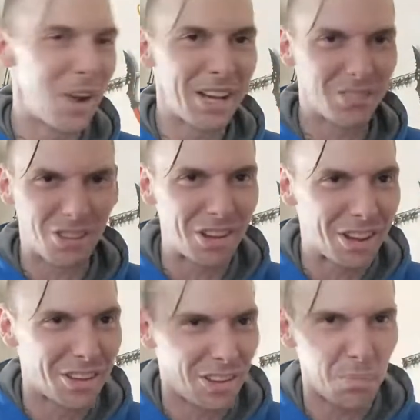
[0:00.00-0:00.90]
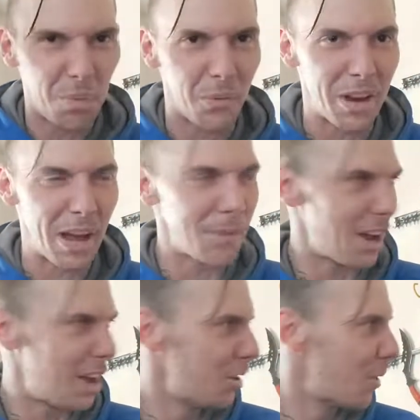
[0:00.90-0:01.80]
because she spit one at me.
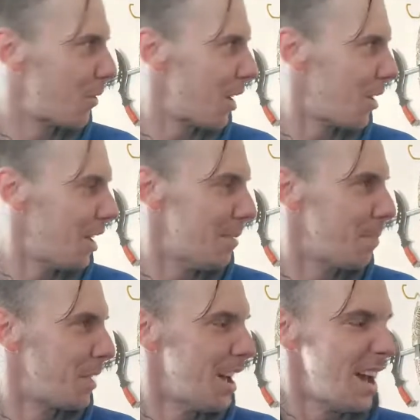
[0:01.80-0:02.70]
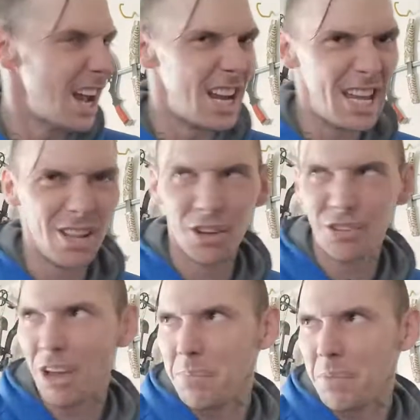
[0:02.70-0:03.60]
I look over at him, and he
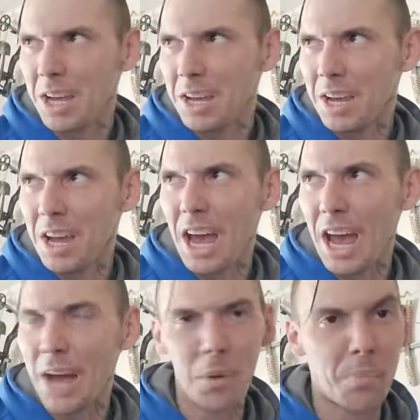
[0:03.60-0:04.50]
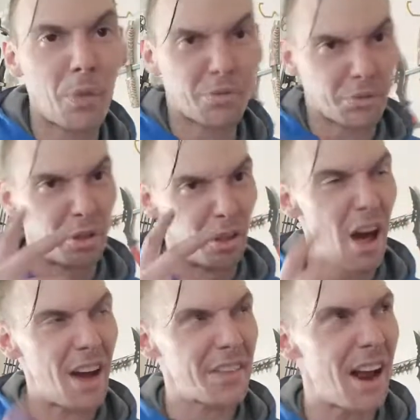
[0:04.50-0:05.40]
looks at me, and we're both
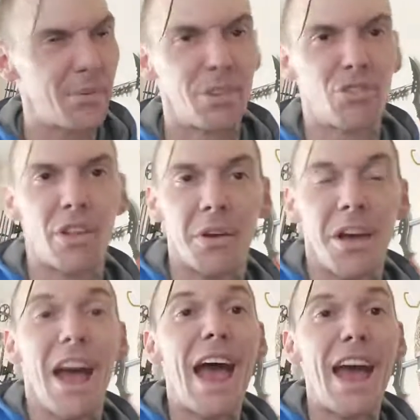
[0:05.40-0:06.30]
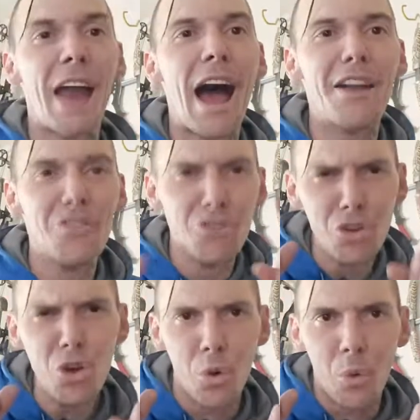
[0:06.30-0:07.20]
locked eyes with each other. And I
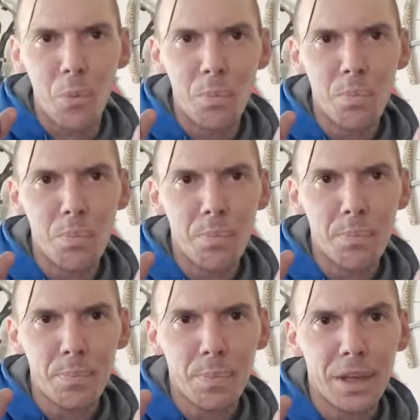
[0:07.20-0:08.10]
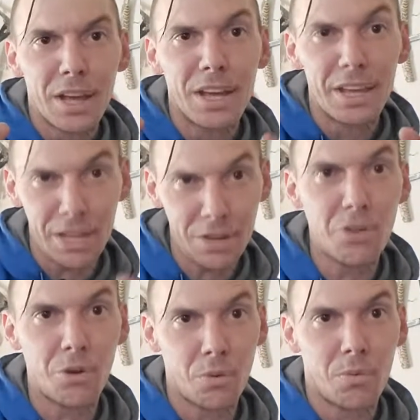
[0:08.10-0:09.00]
knew he
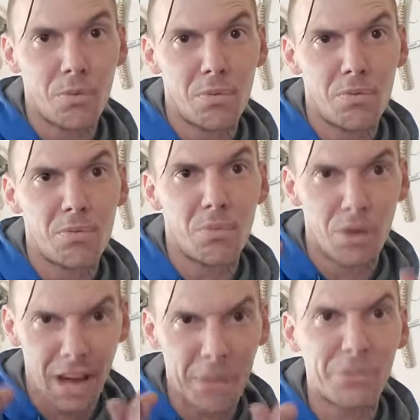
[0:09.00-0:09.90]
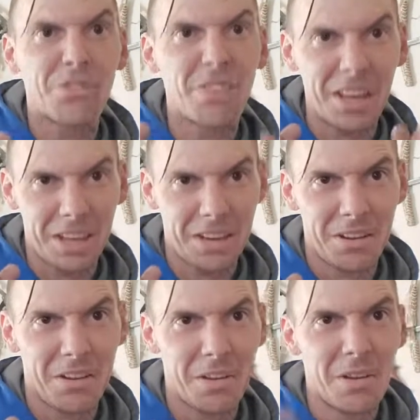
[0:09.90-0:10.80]
knew what I was thinking.
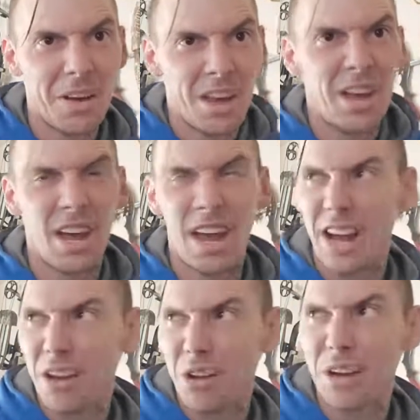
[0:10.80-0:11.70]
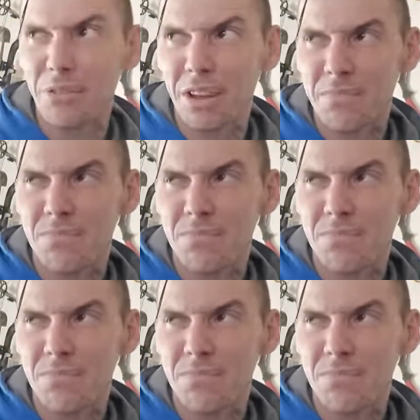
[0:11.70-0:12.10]
And I looked, and I was like,